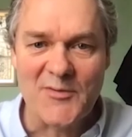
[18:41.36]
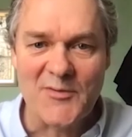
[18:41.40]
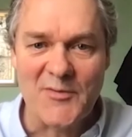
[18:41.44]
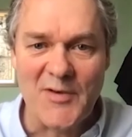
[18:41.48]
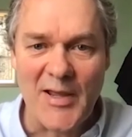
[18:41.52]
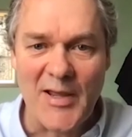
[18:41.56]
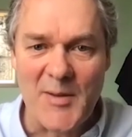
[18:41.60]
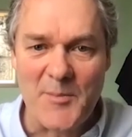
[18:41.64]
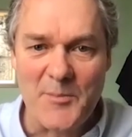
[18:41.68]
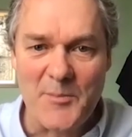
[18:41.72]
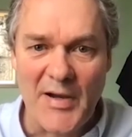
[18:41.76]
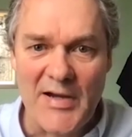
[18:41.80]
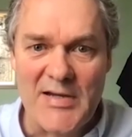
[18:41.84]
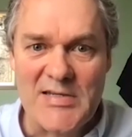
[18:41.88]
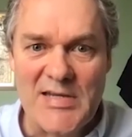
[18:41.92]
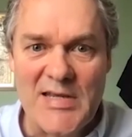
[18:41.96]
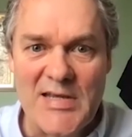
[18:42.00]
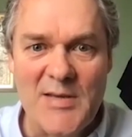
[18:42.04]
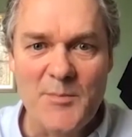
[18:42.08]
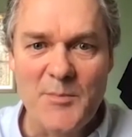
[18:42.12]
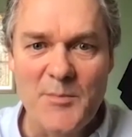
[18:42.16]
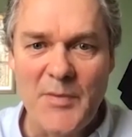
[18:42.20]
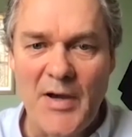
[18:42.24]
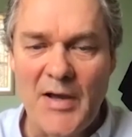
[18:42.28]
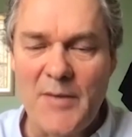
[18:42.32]
like bite
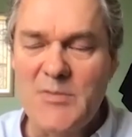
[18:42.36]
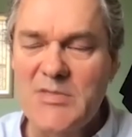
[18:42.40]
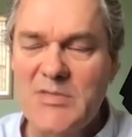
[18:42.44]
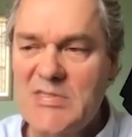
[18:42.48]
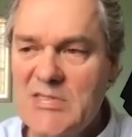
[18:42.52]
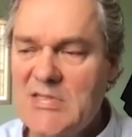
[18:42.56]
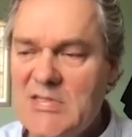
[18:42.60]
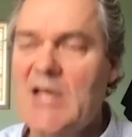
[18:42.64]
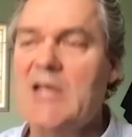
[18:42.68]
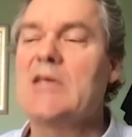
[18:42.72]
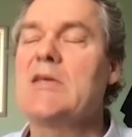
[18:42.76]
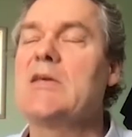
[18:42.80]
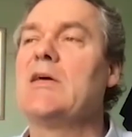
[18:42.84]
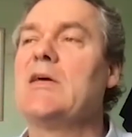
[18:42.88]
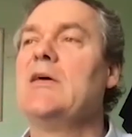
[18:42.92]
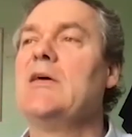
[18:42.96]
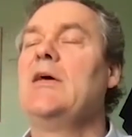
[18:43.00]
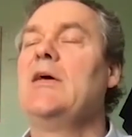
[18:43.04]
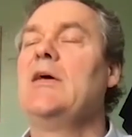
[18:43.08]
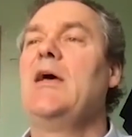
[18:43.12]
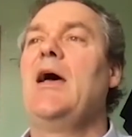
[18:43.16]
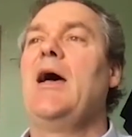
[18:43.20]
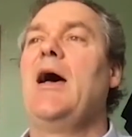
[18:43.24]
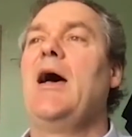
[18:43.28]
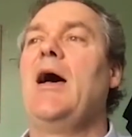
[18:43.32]
him by mistake.
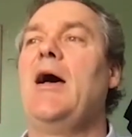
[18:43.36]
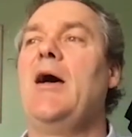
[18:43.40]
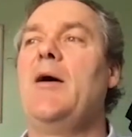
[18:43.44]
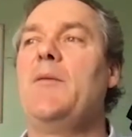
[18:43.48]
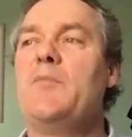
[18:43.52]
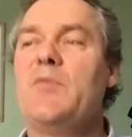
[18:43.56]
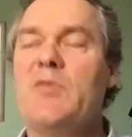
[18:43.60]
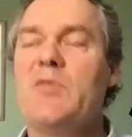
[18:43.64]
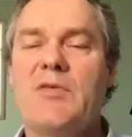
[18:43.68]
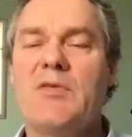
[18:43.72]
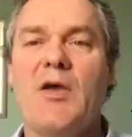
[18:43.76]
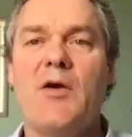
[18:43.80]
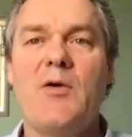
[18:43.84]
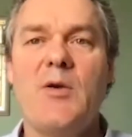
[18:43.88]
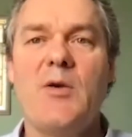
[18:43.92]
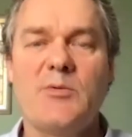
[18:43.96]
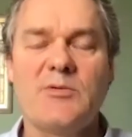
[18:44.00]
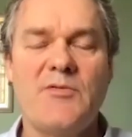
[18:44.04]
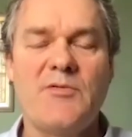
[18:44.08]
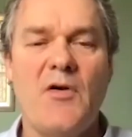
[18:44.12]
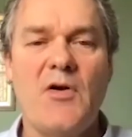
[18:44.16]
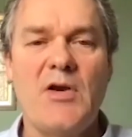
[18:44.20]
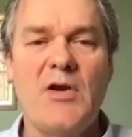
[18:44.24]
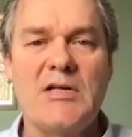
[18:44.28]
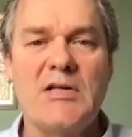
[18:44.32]
And so it was
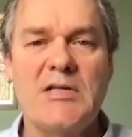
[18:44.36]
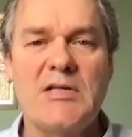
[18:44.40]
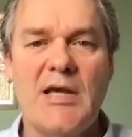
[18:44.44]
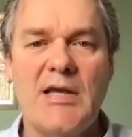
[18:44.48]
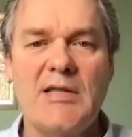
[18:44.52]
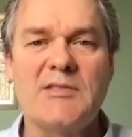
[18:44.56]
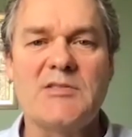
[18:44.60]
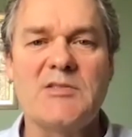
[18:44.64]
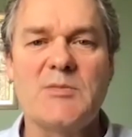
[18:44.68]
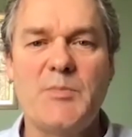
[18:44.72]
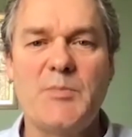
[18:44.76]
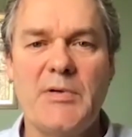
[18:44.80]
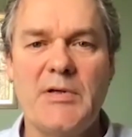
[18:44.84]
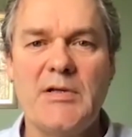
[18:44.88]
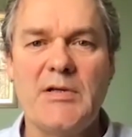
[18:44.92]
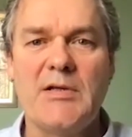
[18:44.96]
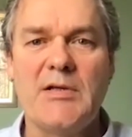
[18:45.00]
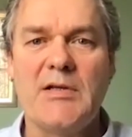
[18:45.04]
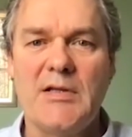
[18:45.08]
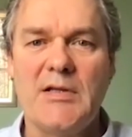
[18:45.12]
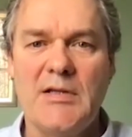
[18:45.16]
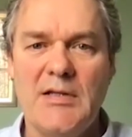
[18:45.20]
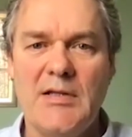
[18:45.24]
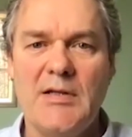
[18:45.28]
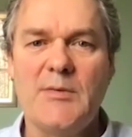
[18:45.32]
very intense, but
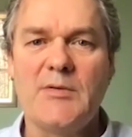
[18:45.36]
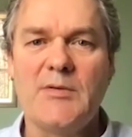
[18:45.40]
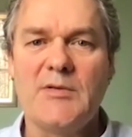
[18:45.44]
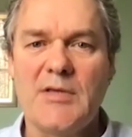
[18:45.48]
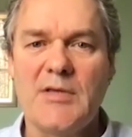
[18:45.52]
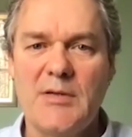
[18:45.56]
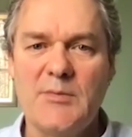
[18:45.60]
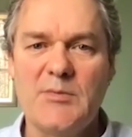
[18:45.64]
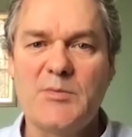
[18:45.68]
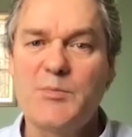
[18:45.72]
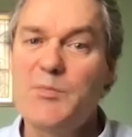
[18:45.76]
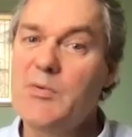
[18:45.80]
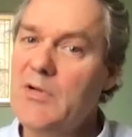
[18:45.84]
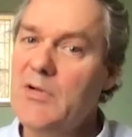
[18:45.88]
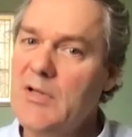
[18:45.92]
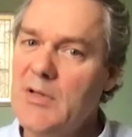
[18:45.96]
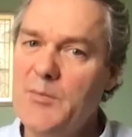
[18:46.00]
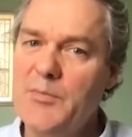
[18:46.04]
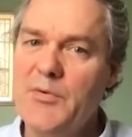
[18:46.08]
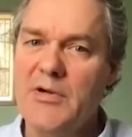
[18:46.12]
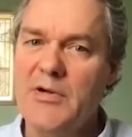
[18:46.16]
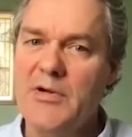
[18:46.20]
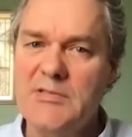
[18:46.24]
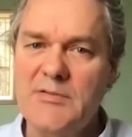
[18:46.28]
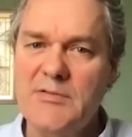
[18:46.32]
it was pretty
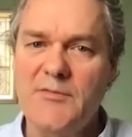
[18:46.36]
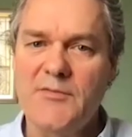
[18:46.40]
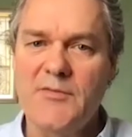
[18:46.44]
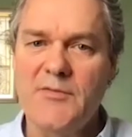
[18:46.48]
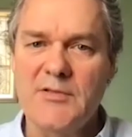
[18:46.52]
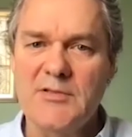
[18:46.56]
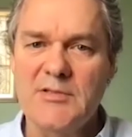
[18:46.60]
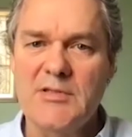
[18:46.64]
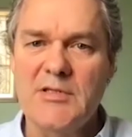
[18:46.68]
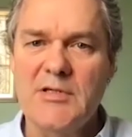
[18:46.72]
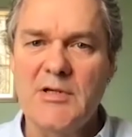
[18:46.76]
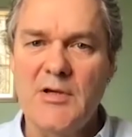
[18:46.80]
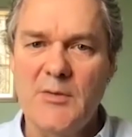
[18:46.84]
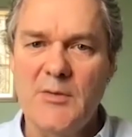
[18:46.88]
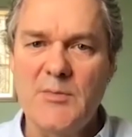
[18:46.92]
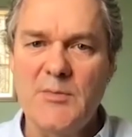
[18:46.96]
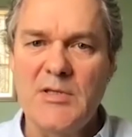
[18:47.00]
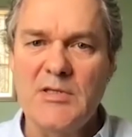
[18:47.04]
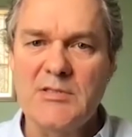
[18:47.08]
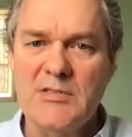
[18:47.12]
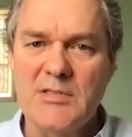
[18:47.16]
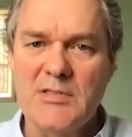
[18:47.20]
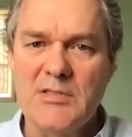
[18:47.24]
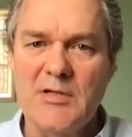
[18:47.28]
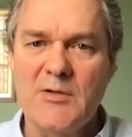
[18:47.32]
impressive. That's the
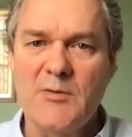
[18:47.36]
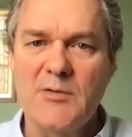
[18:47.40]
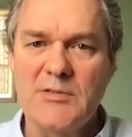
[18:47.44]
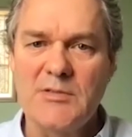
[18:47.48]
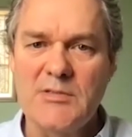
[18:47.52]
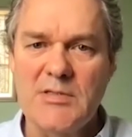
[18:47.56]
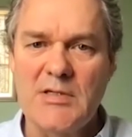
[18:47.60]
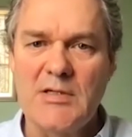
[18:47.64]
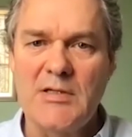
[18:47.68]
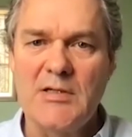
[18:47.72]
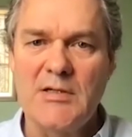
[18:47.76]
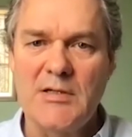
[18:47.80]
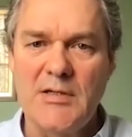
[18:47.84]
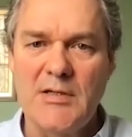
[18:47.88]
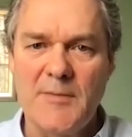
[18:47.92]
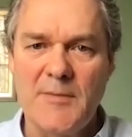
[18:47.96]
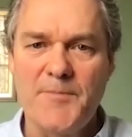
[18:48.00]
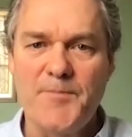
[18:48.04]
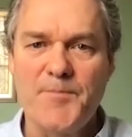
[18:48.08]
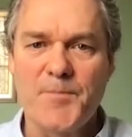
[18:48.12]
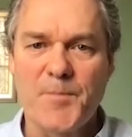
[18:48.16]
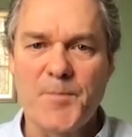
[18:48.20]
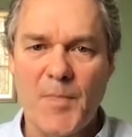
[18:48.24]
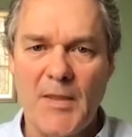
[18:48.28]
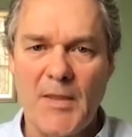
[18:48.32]
opening sequence
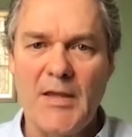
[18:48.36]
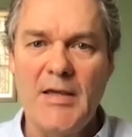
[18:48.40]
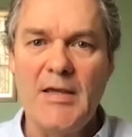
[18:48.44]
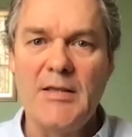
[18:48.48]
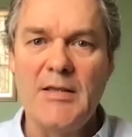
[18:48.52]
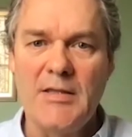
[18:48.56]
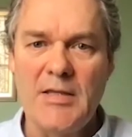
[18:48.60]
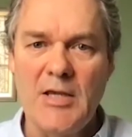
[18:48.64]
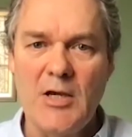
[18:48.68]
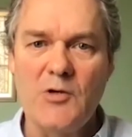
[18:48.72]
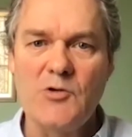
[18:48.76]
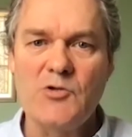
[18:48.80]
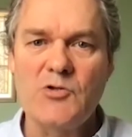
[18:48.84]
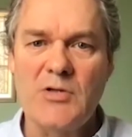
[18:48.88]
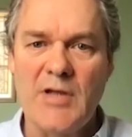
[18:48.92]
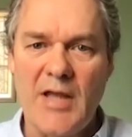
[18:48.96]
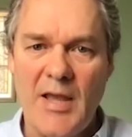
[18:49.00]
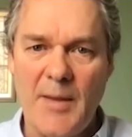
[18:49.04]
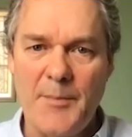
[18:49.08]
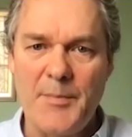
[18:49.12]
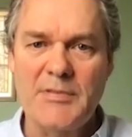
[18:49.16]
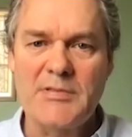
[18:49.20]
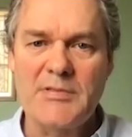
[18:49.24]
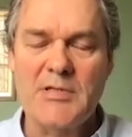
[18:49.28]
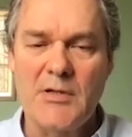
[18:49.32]
in the ocean
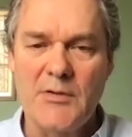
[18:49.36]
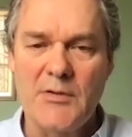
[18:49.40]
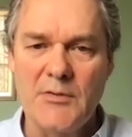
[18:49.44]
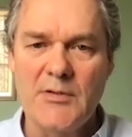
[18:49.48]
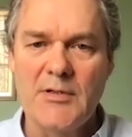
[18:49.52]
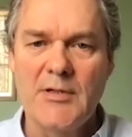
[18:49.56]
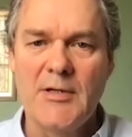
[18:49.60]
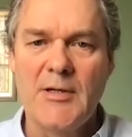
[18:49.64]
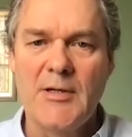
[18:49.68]
episode.